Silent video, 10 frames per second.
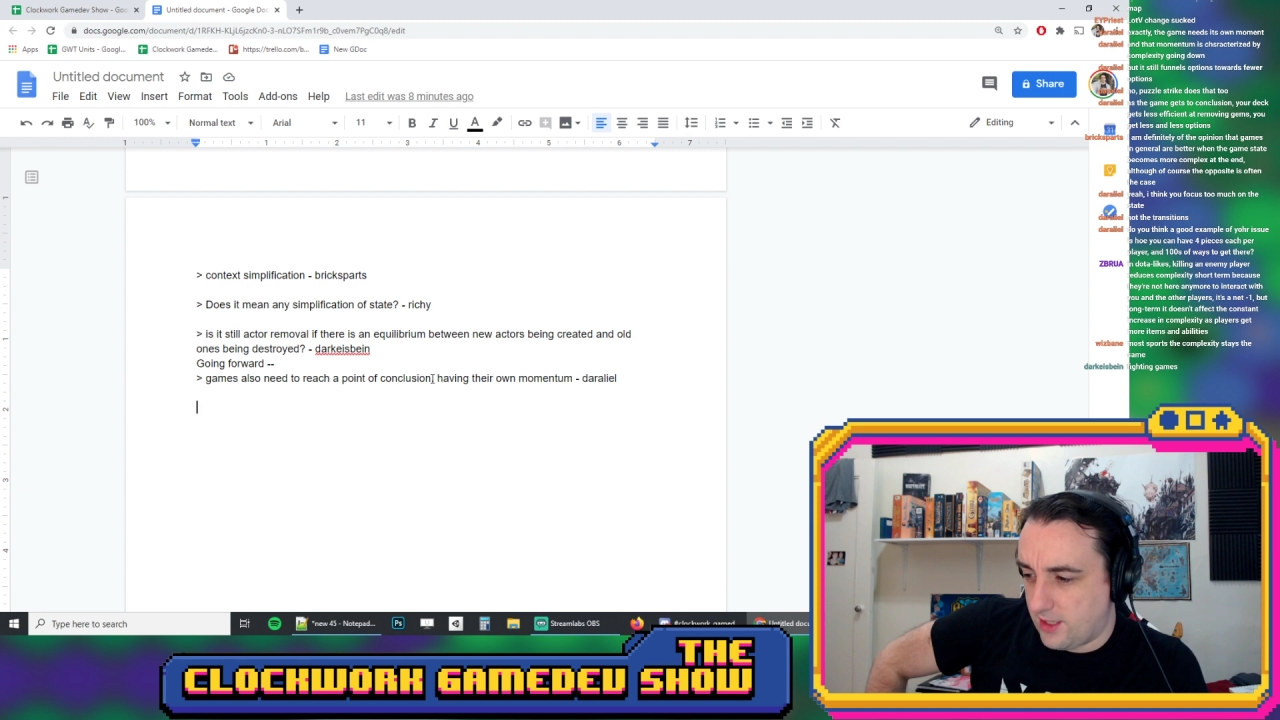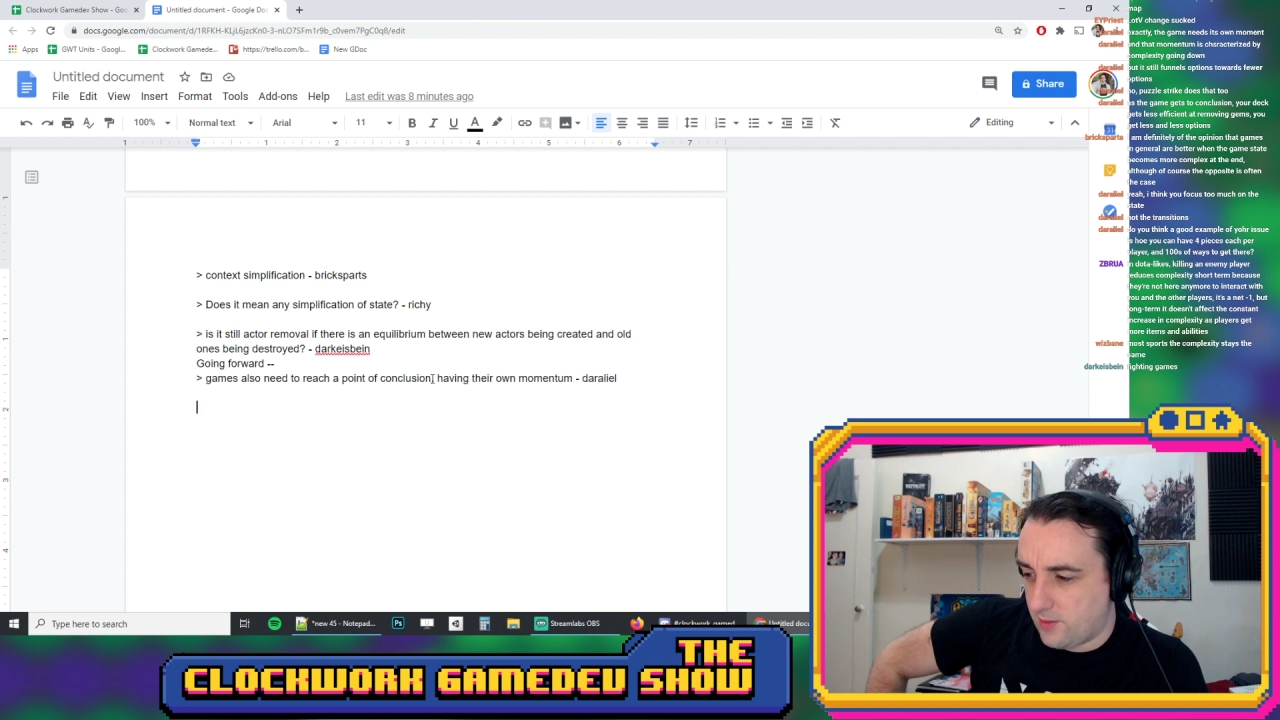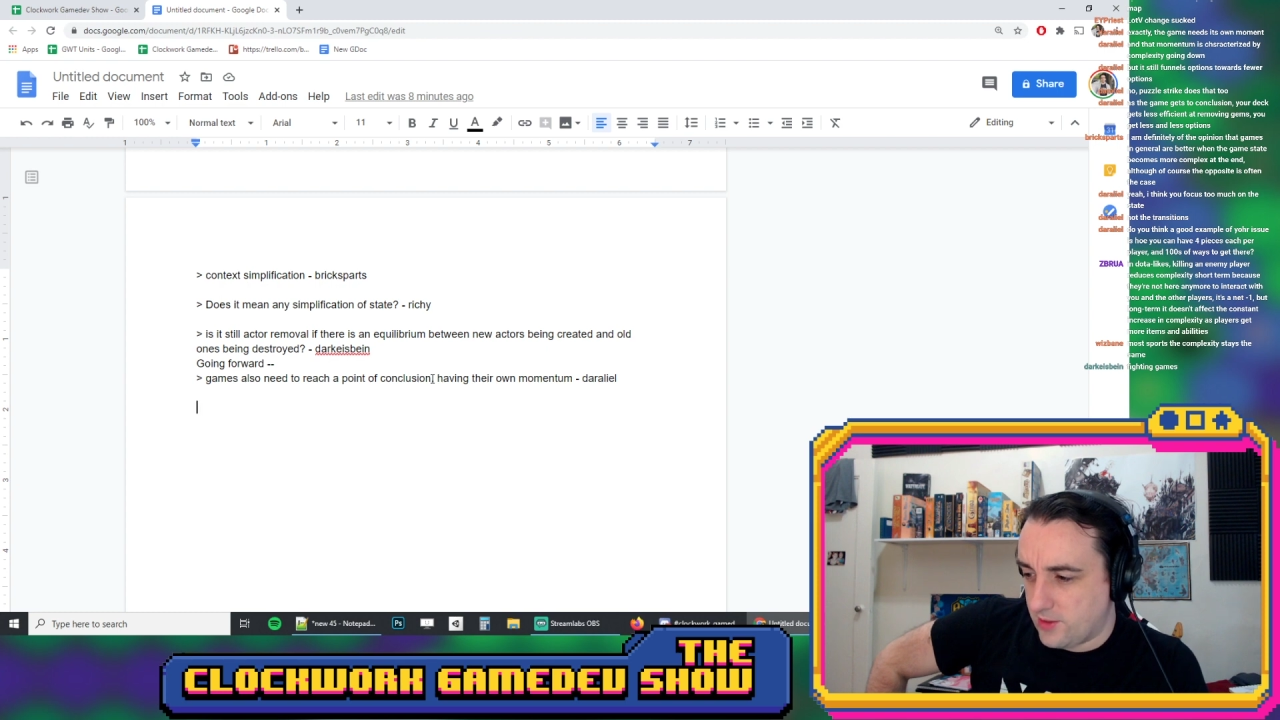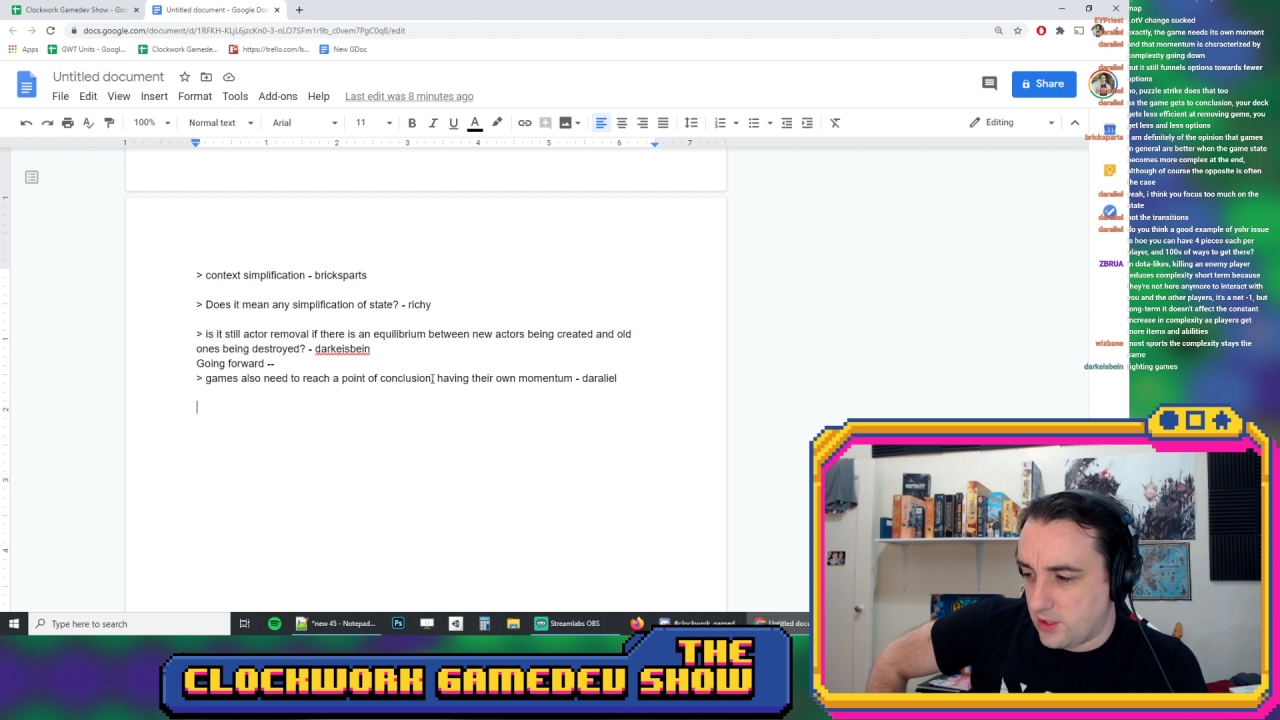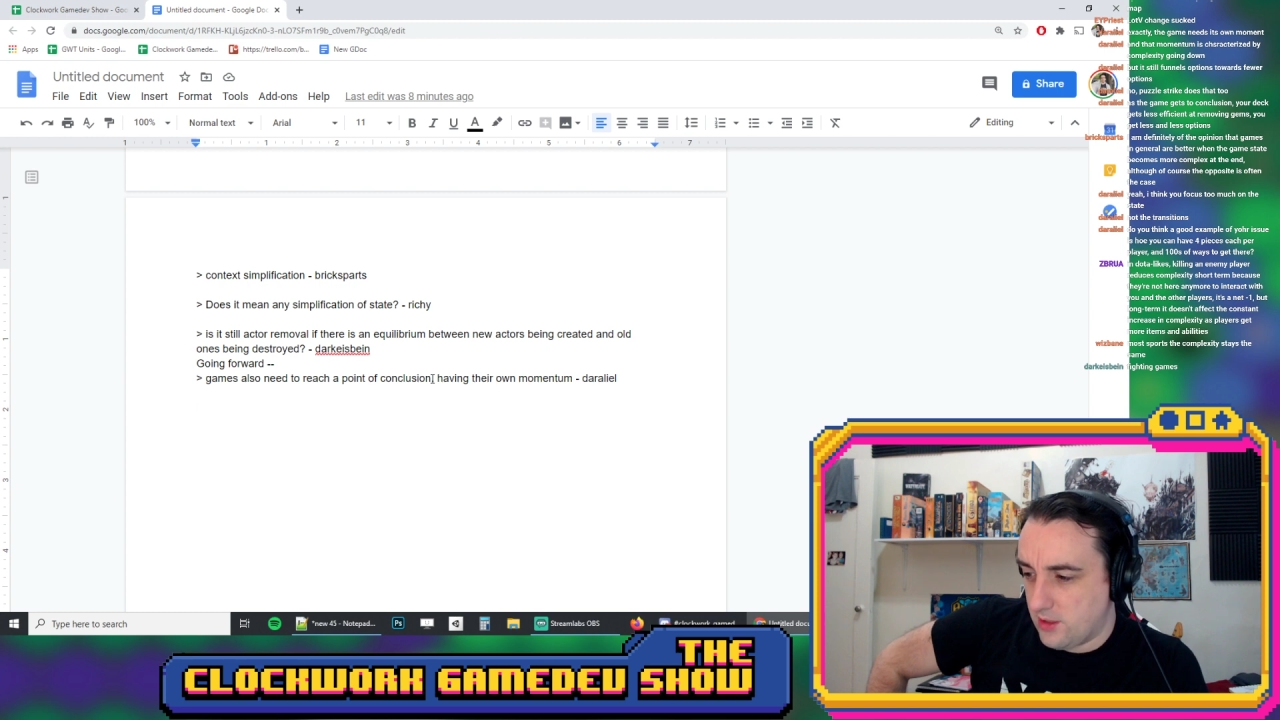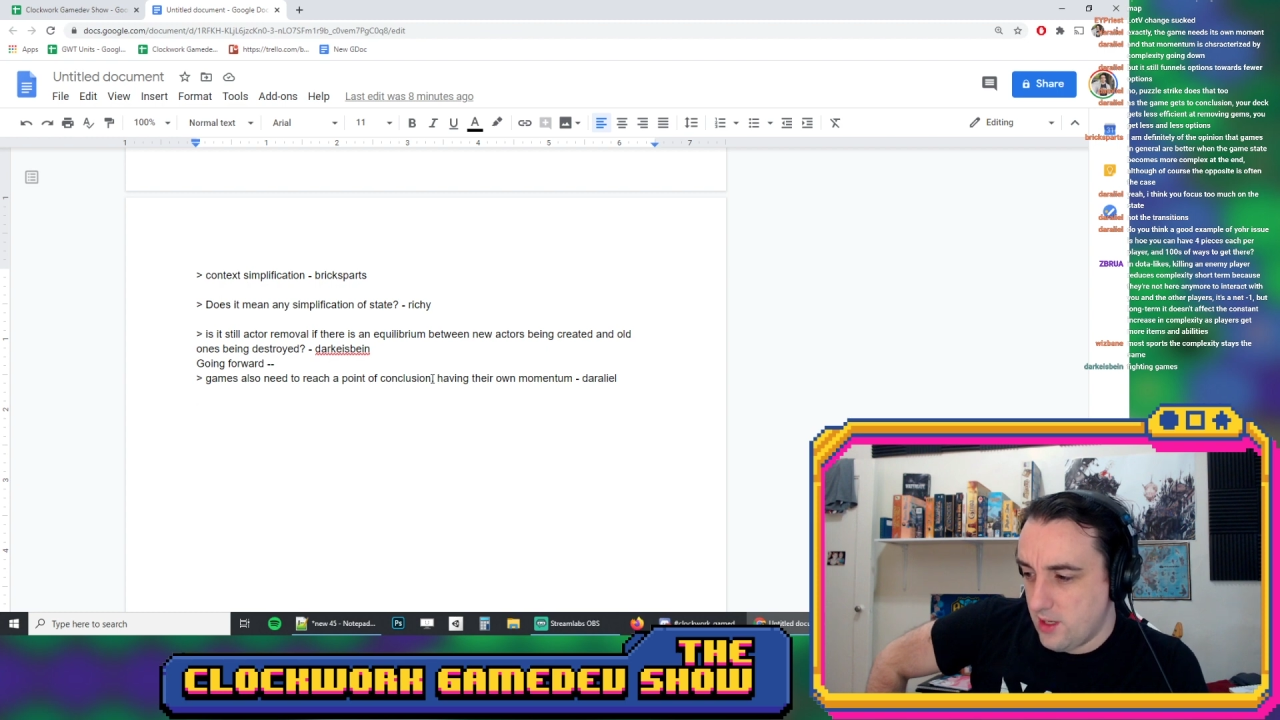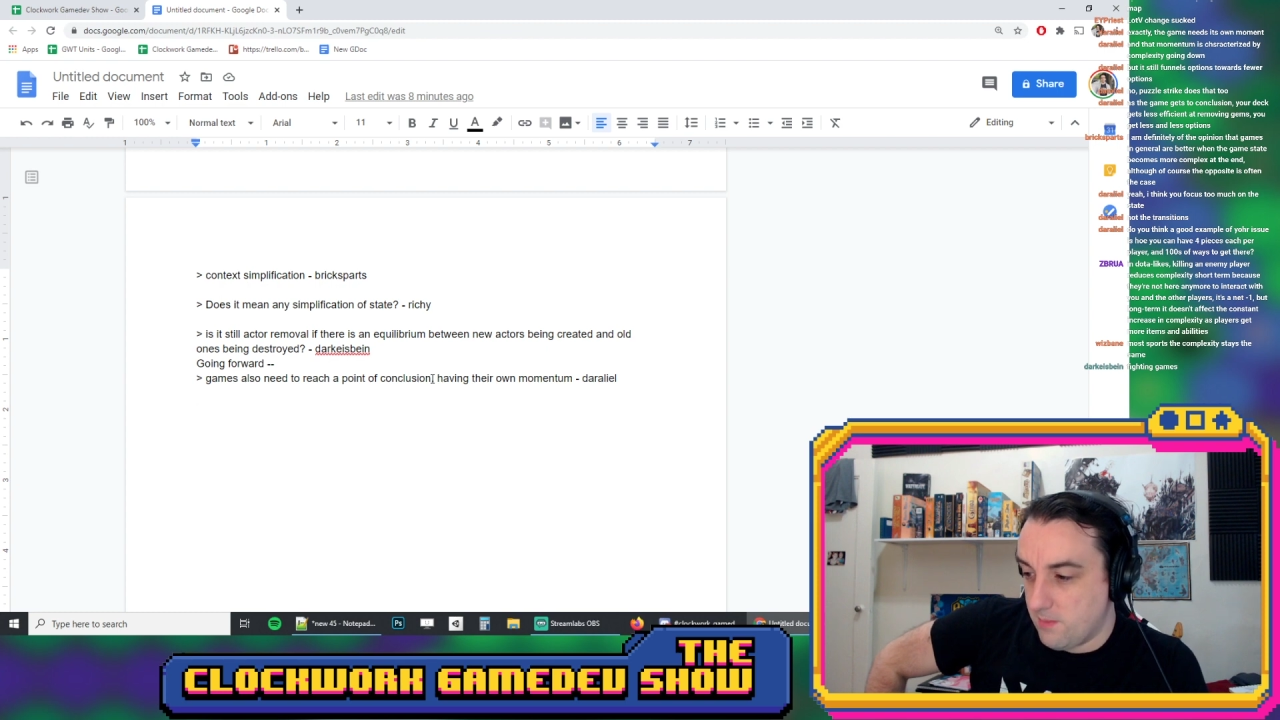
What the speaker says: question.